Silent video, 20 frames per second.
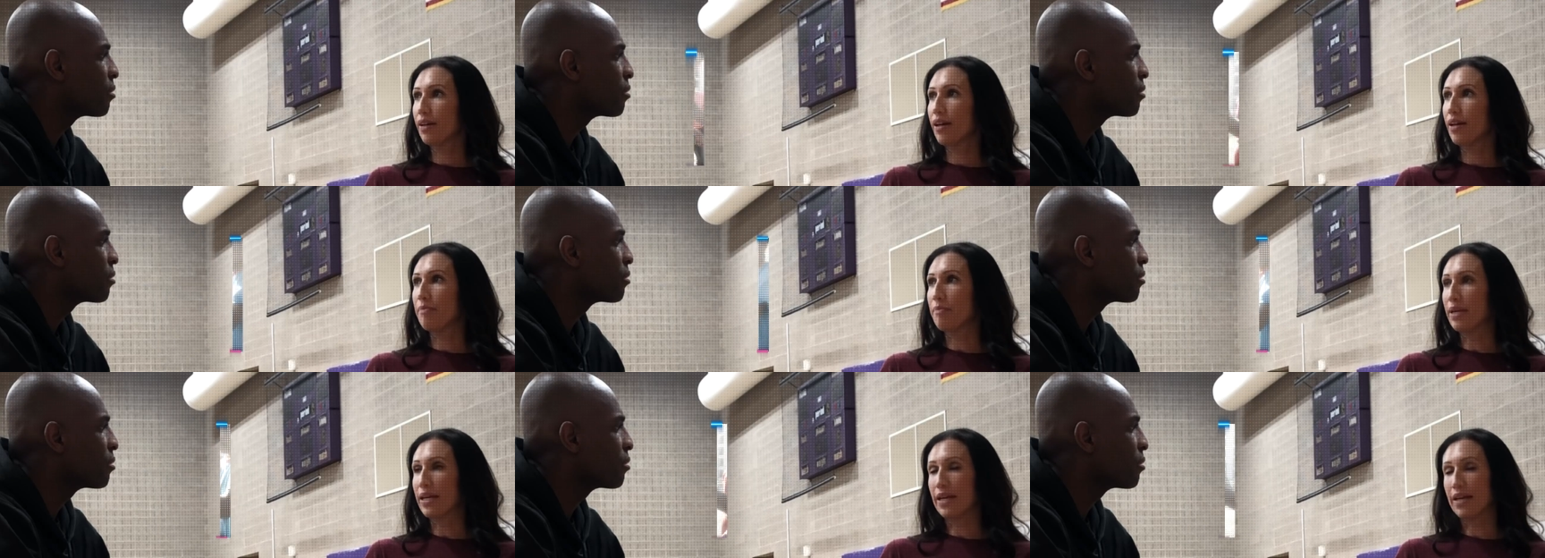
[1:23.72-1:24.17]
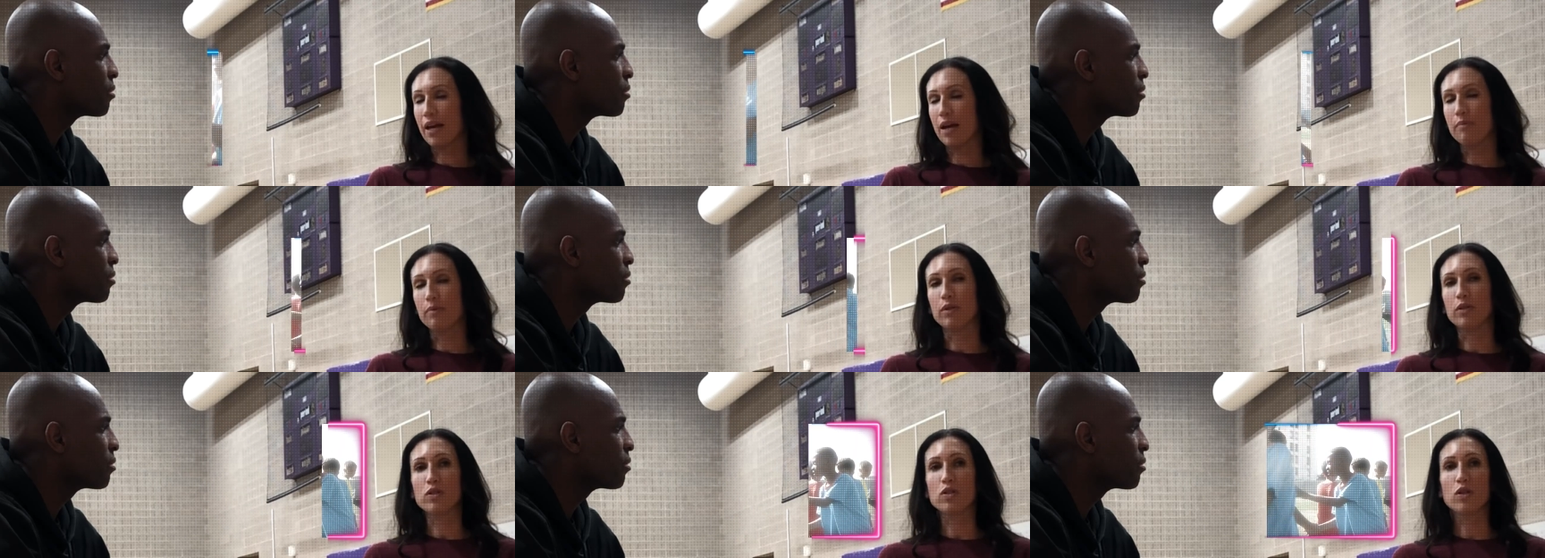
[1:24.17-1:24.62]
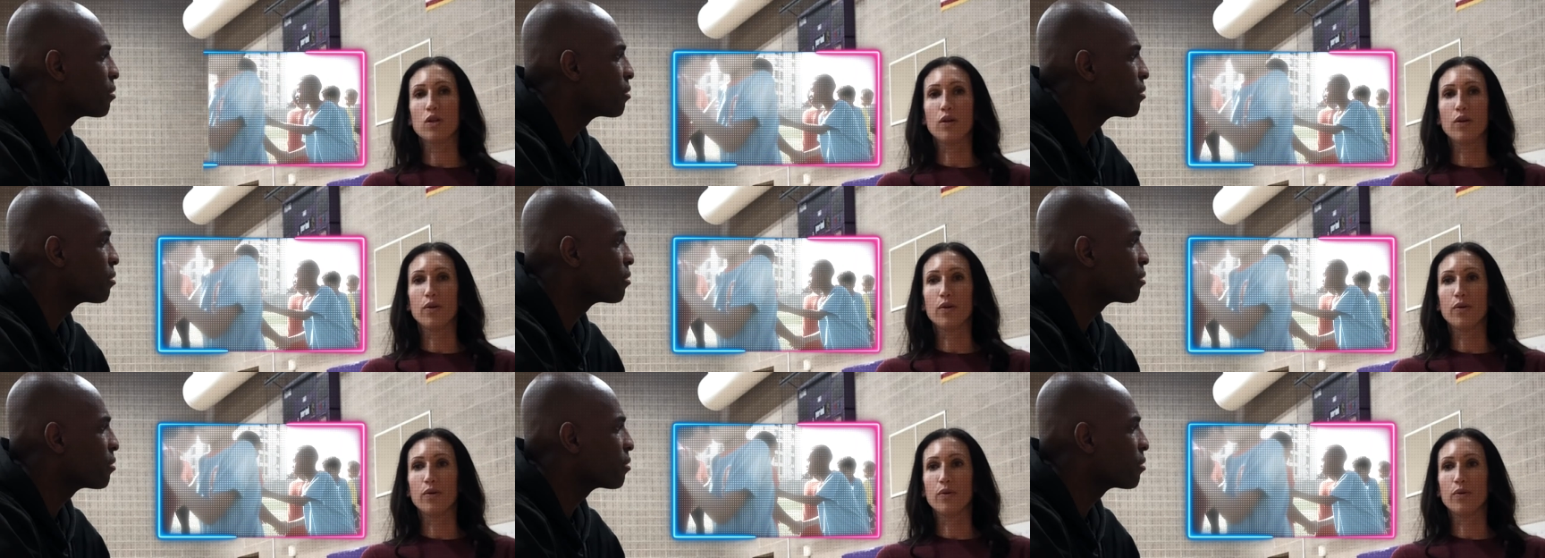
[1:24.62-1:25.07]
Speaker 1: and being able
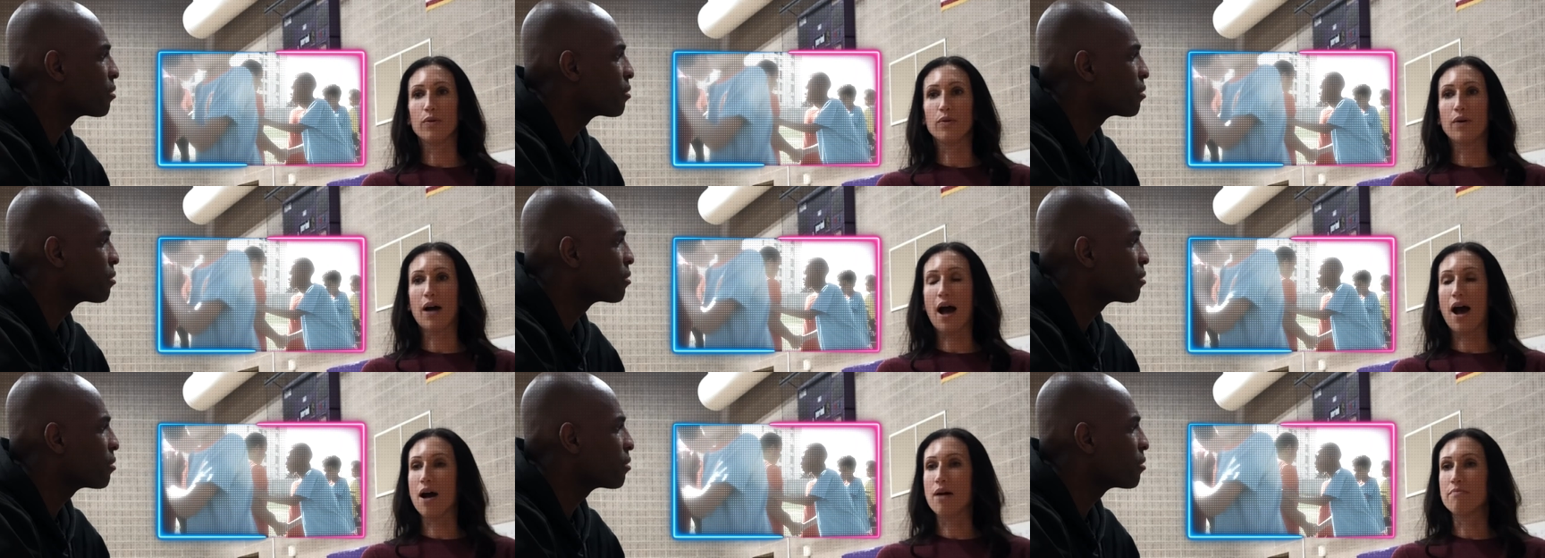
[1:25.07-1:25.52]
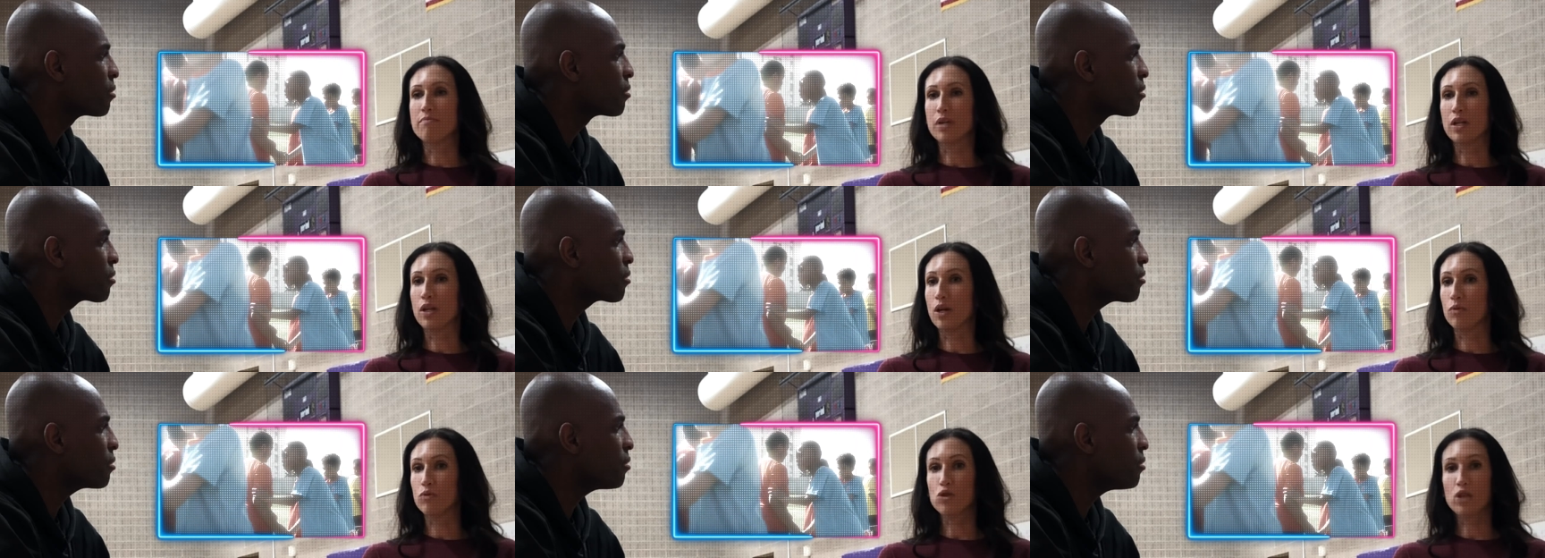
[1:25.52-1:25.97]
to, um, you know,